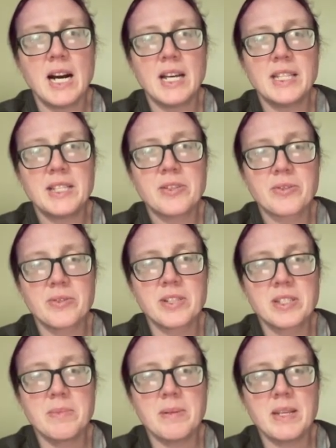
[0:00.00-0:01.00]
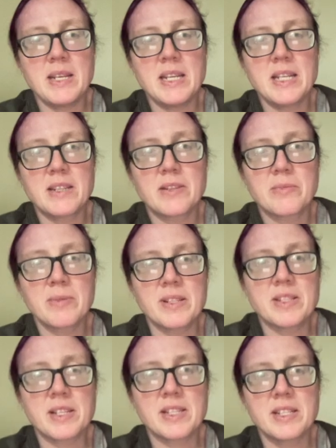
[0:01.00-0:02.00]
These are going to be 3,
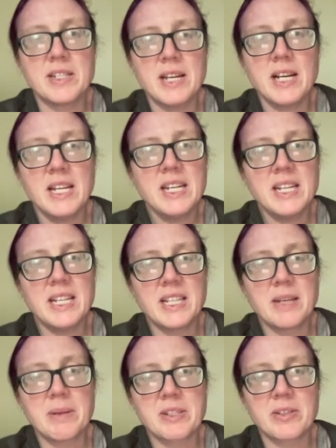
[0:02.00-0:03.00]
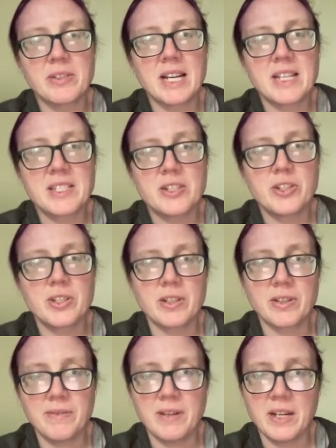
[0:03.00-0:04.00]
6, and 9, and that makes our last digit
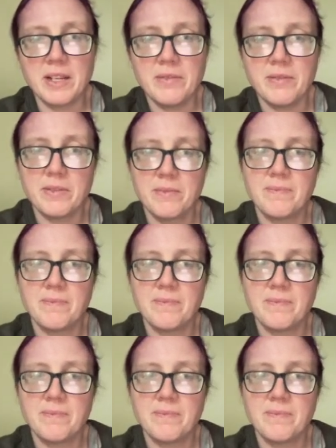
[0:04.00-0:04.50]
there a 5.